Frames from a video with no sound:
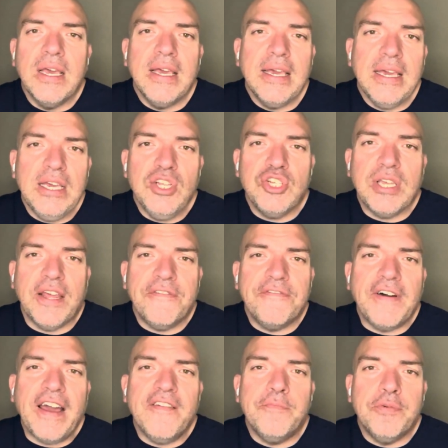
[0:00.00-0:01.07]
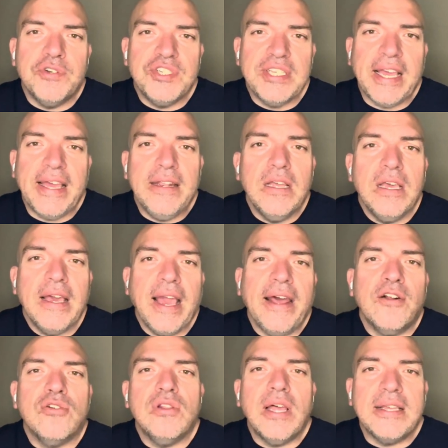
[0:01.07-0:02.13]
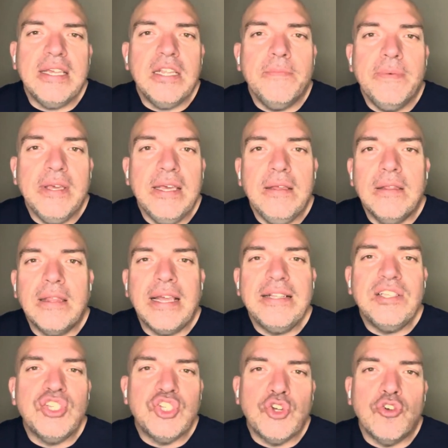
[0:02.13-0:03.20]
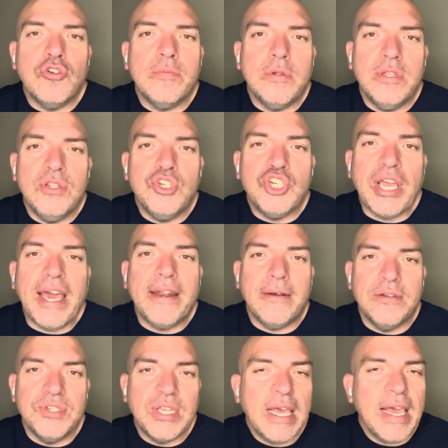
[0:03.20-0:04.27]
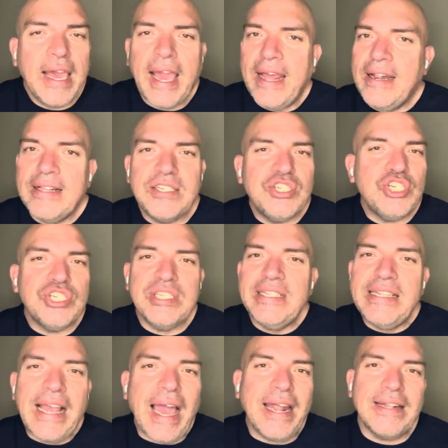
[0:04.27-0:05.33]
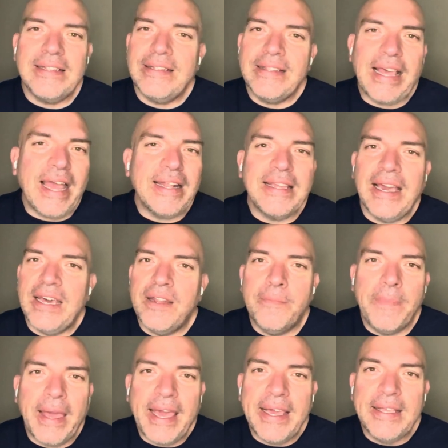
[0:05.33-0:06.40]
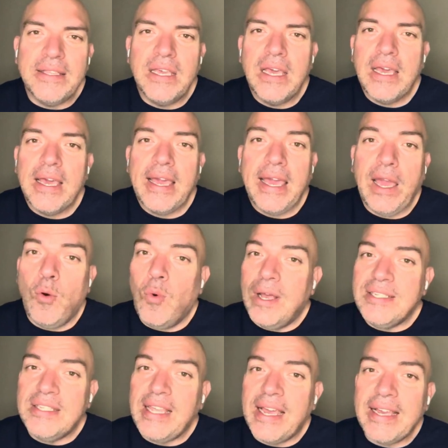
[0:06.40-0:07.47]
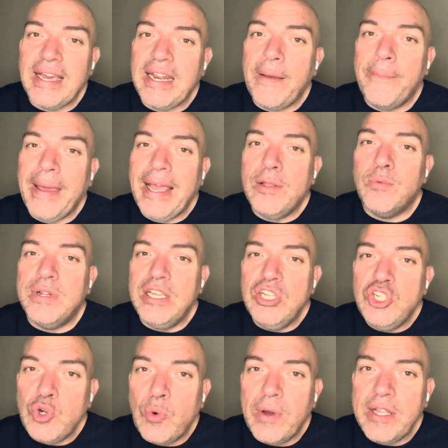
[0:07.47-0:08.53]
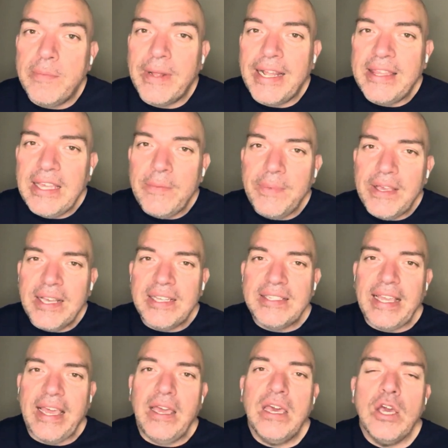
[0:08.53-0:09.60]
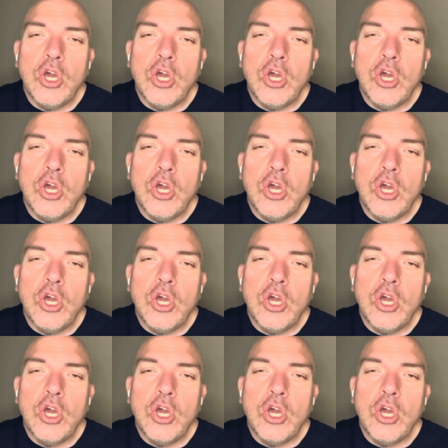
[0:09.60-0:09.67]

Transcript: each get 5% and are lucky to be like discernible in the shadows. And it's just not that kind of band. It wasn't that kind of band when he joined, but I think because they